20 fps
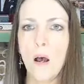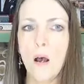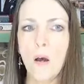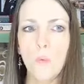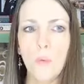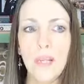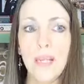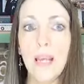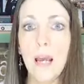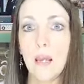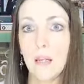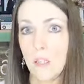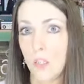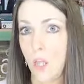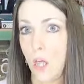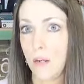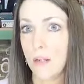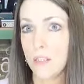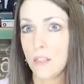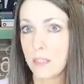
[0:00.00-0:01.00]
We got a
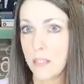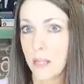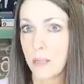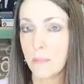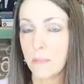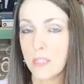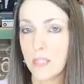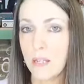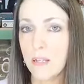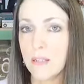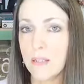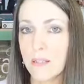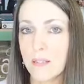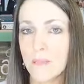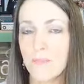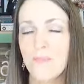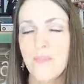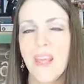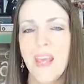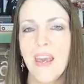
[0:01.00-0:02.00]
lot of stamp
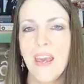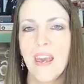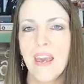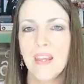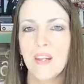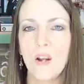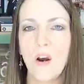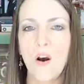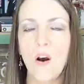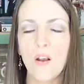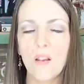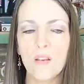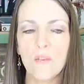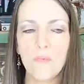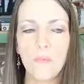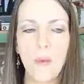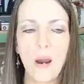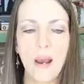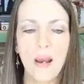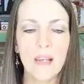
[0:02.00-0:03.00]
sets, and all of
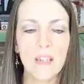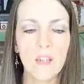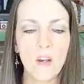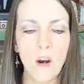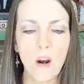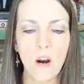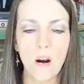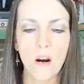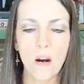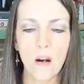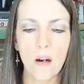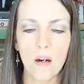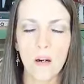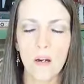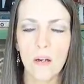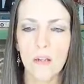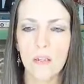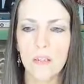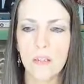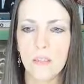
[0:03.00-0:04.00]
mine
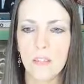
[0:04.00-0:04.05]
are